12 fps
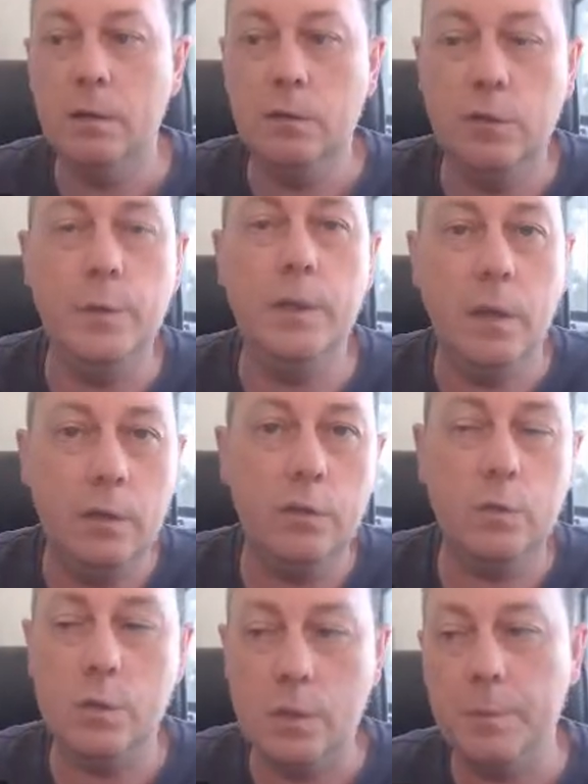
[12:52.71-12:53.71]
doing
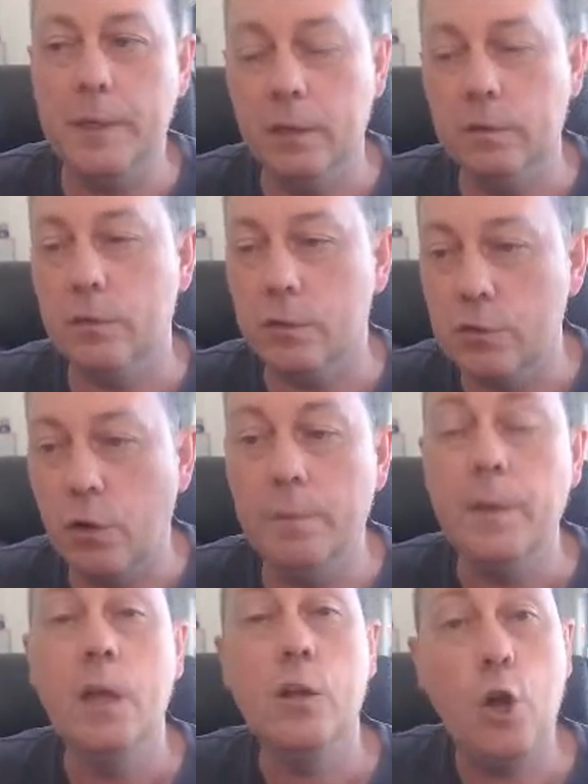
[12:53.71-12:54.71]

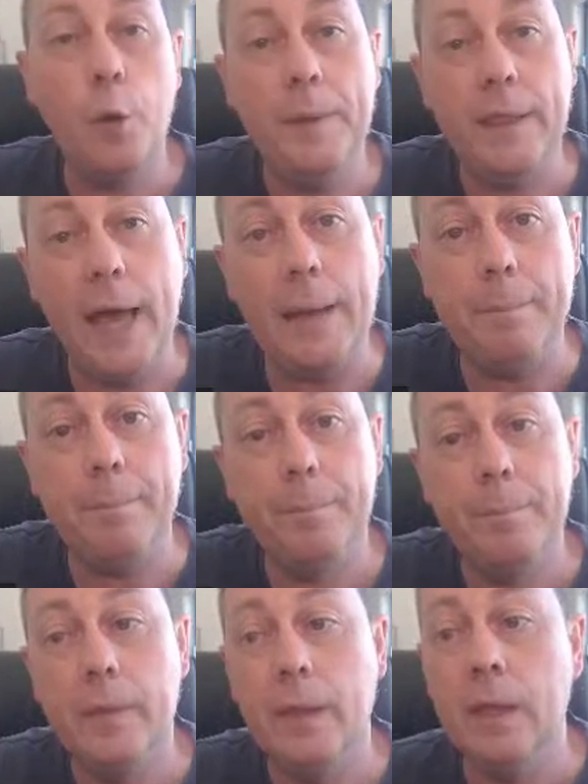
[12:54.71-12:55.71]
_w_cron, copy that
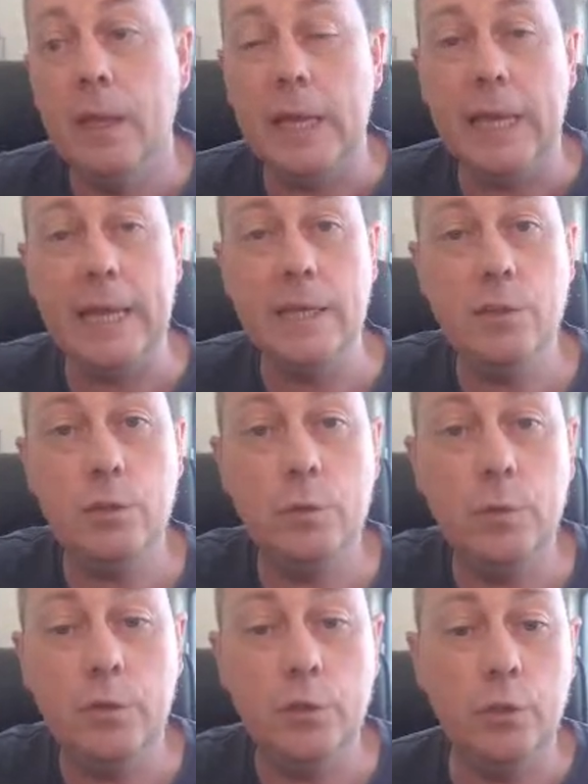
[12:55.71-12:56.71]
into
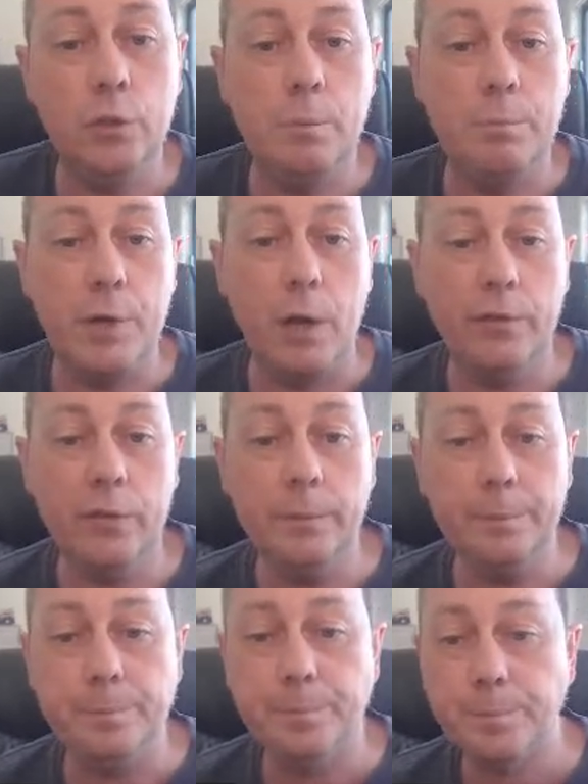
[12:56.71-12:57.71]
your browser,